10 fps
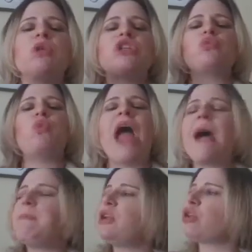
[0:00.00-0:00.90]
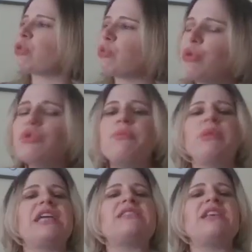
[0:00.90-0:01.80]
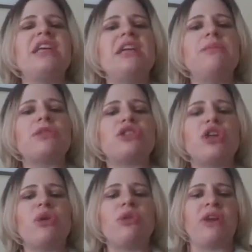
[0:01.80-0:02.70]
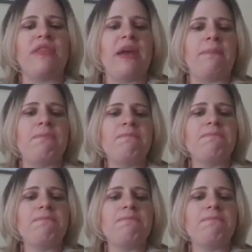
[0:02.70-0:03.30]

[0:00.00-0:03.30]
which happened through the blessing he bestowed on them.